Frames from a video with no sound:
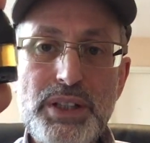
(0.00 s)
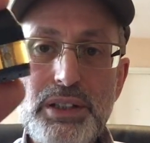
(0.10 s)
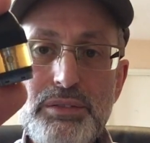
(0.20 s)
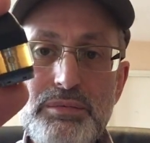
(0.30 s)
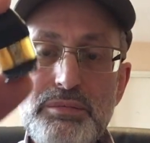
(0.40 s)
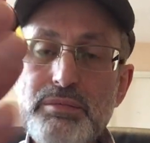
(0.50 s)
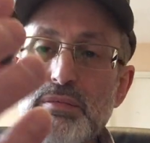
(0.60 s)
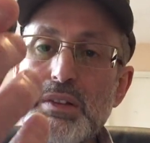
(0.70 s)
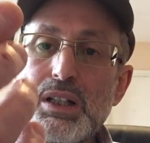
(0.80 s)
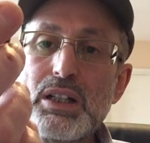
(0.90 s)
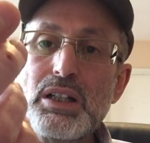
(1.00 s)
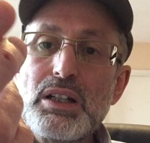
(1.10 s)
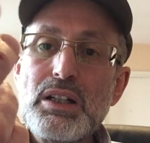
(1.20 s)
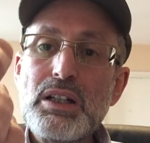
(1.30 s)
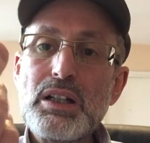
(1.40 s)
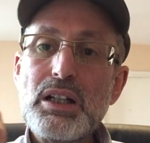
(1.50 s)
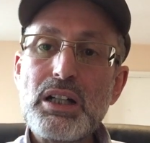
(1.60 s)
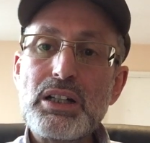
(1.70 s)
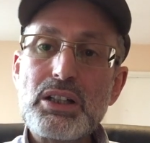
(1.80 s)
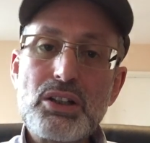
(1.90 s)
mil,
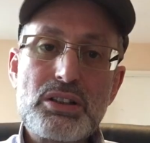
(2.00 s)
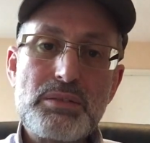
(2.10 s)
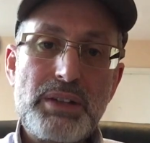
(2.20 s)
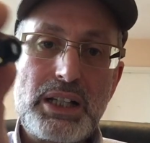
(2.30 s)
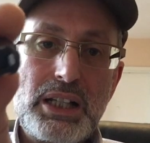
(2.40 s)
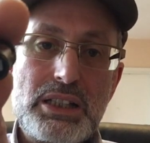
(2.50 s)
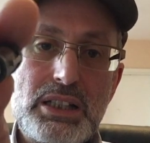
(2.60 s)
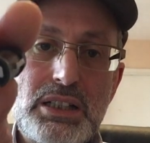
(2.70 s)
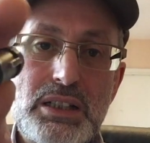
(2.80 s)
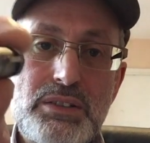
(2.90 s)
and you got the magnetic